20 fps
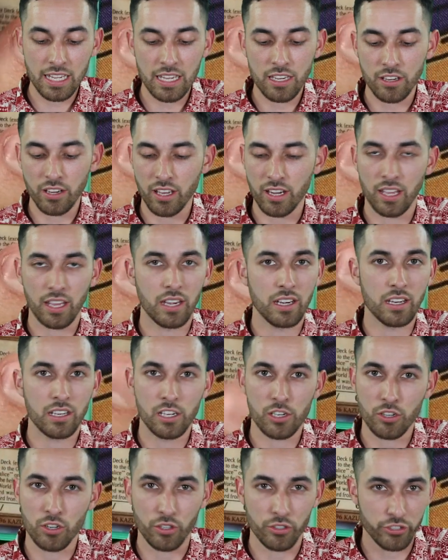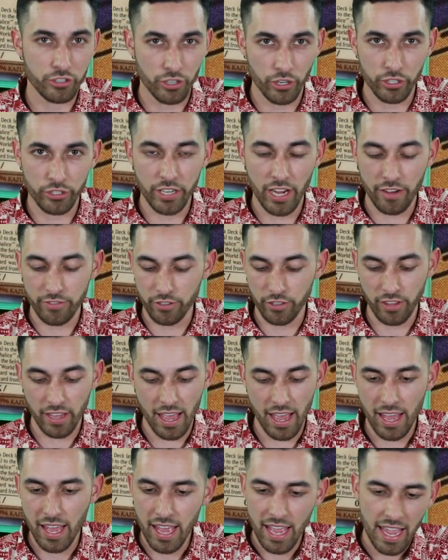you're going to get an additional search after
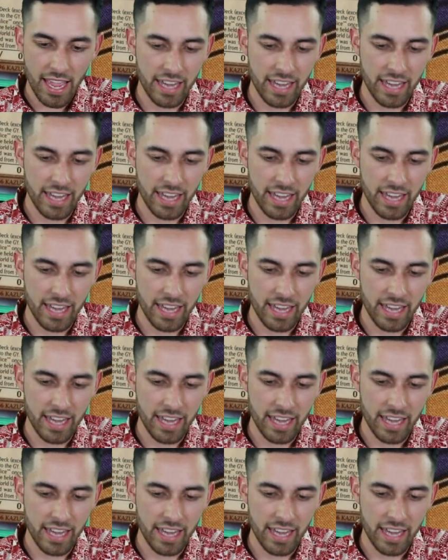that,